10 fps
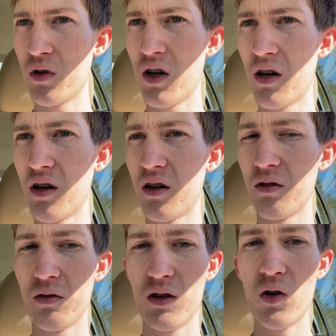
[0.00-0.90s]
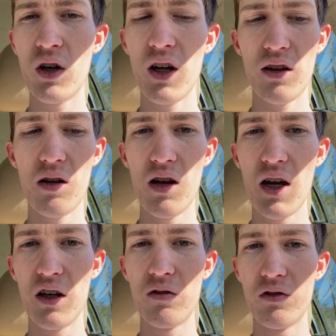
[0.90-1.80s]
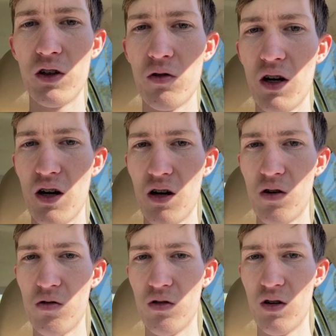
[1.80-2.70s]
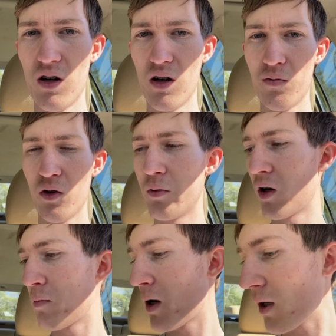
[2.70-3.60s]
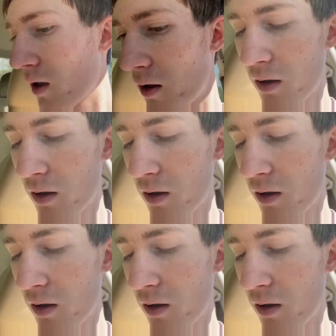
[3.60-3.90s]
go connect the negative lead right now. So I'll be right back.